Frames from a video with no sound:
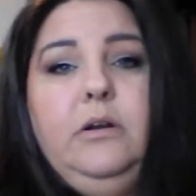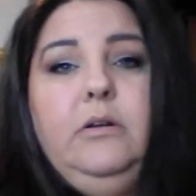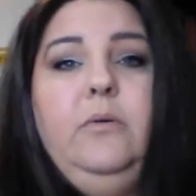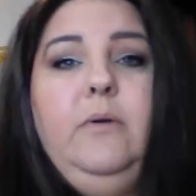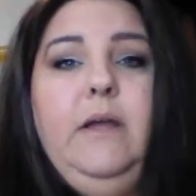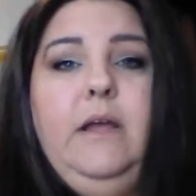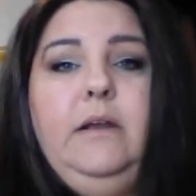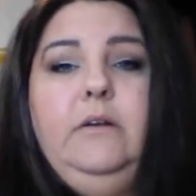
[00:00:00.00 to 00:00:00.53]
going to
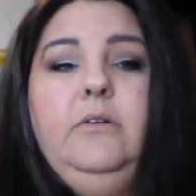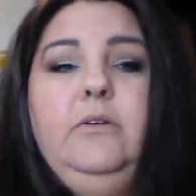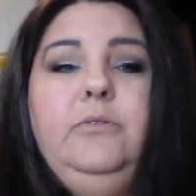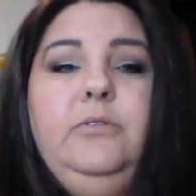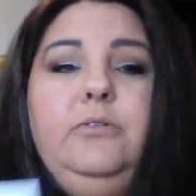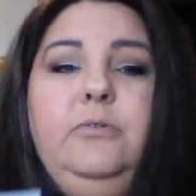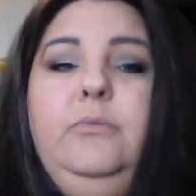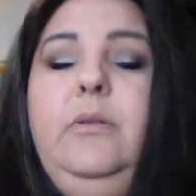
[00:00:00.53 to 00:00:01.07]
go ahead and
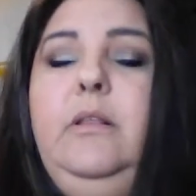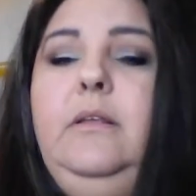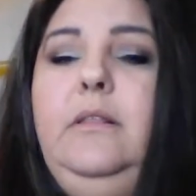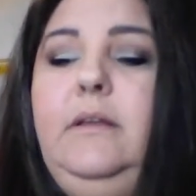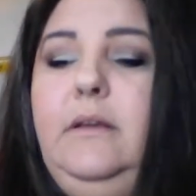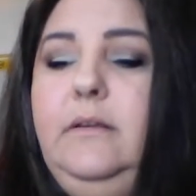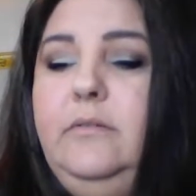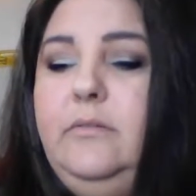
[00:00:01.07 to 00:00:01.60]
go through all of
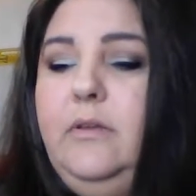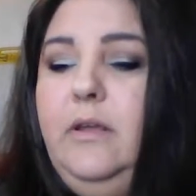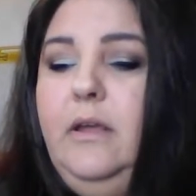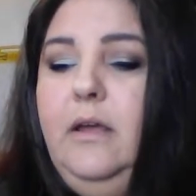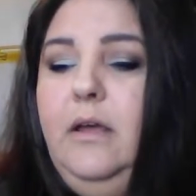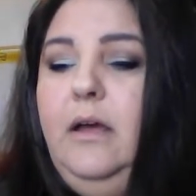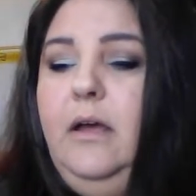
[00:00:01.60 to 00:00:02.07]
these.